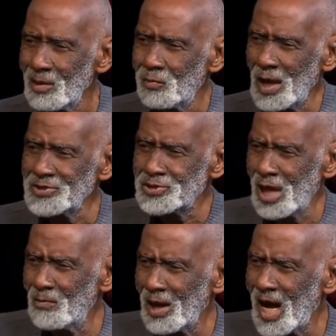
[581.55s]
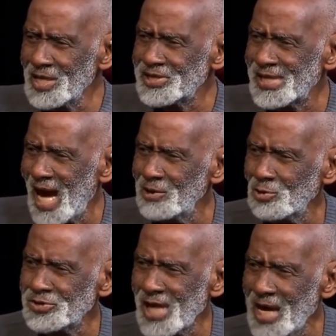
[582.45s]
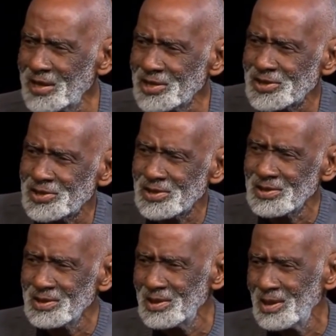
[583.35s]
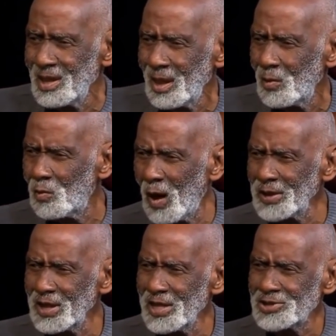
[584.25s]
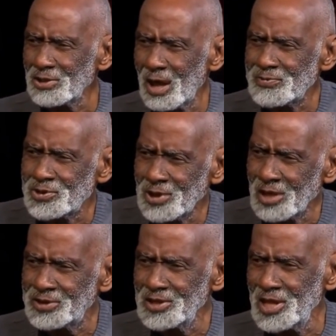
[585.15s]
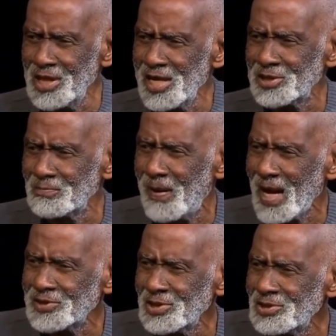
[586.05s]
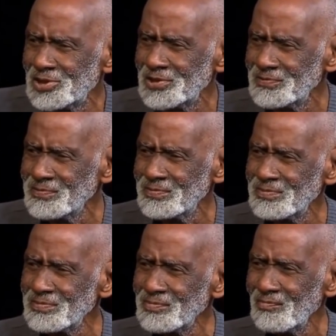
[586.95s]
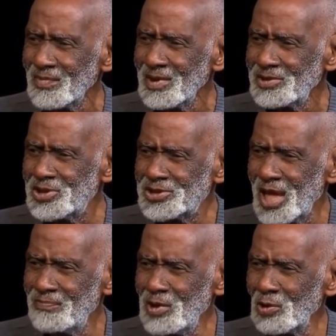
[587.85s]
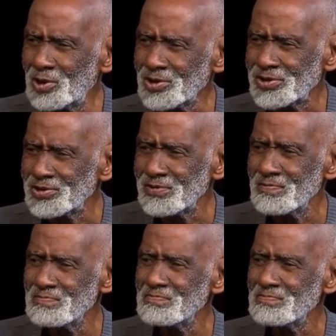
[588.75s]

when someone has sinusitis, what is obstructing the nasal passage? She said, mucus.